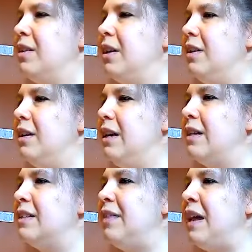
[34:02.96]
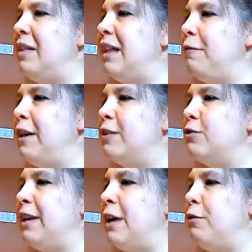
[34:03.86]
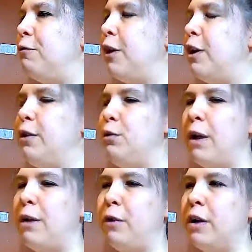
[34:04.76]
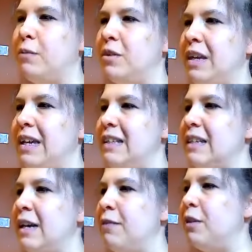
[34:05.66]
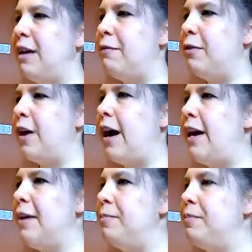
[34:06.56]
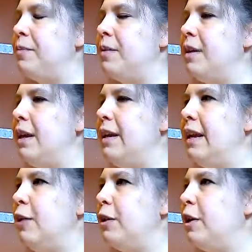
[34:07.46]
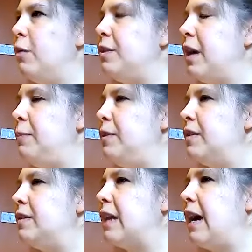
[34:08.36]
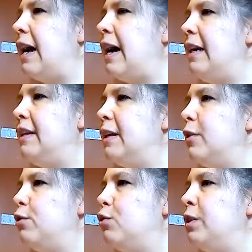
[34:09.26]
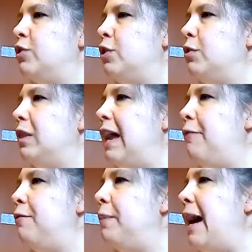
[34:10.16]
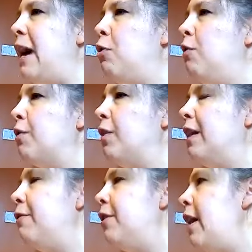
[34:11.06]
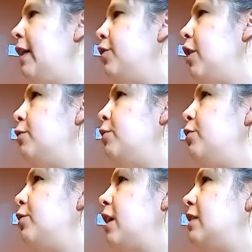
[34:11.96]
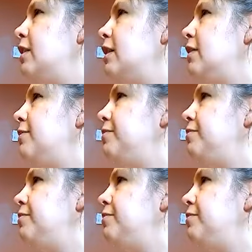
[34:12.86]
Good. Extend that left leg straight out in front of you. Right foot comes to the inside of the left thigh. Inhale the arms up to the sky. Take a little twist to your left, bow over the left thigh. Janu Shirshasana.